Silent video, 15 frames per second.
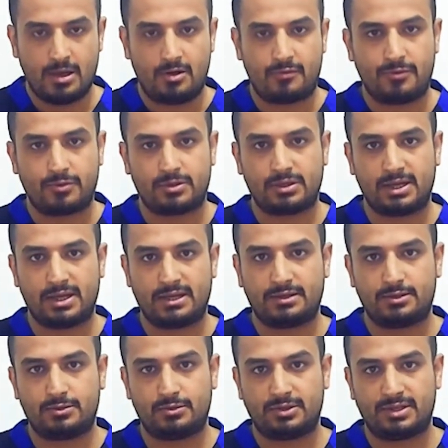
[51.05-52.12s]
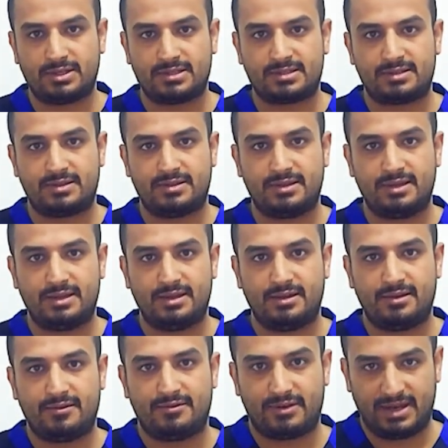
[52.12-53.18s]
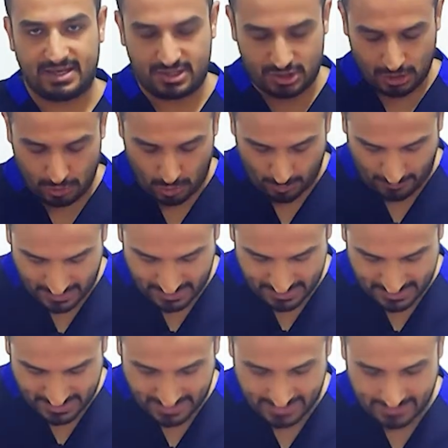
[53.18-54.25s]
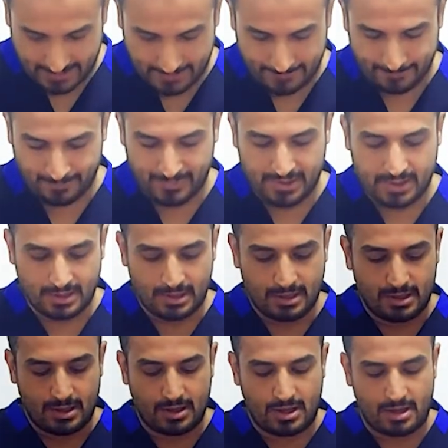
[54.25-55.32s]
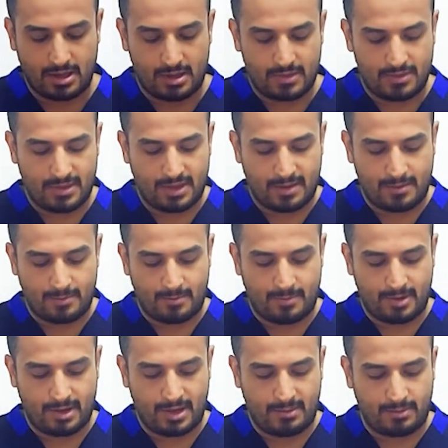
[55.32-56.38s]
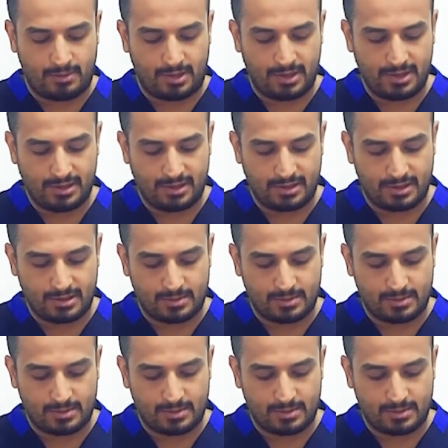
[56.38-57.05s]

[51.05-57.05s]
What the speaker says: If you'd like to test the flexion of his neck, by applying,